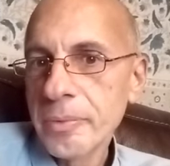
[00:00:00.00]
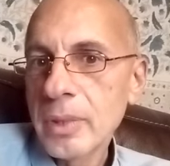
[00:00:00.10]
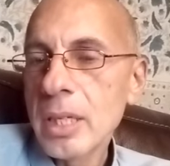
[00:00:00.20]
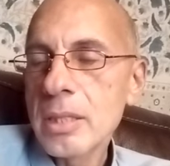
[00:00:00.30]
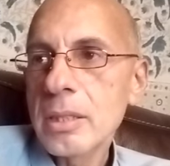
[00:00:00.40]

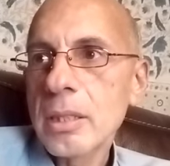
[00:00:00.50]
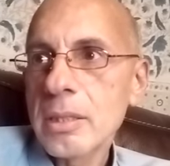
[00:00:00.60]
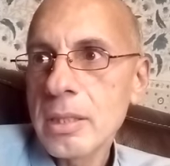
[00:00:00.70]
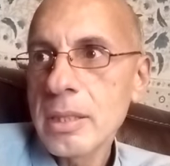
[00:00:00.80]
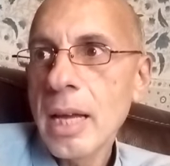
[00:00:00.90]
is,
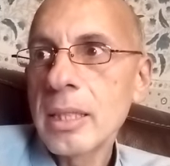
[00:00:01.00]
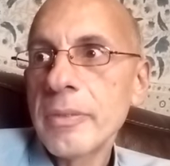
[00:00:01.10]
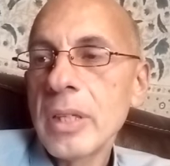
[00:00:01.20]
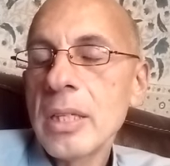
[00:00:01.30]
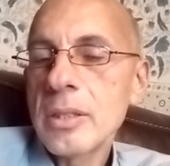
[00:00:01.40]
is a sign of
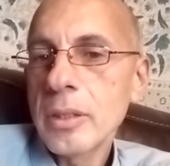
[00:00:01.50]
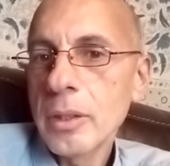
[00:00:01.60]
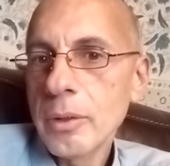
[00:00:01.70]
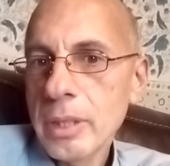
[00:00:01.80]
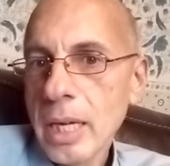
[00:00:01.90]
the
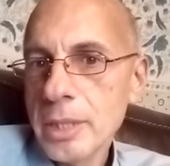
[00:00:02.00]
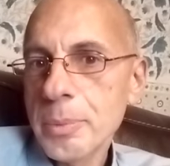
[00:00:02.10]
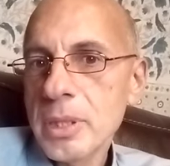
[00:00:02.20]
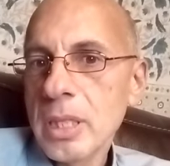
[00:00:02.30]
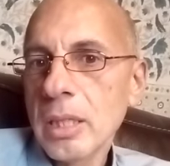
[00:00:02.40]
insecure
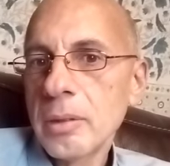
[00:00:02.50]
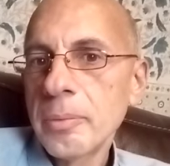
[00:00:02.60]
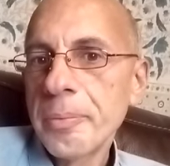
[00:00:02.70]
attachment style.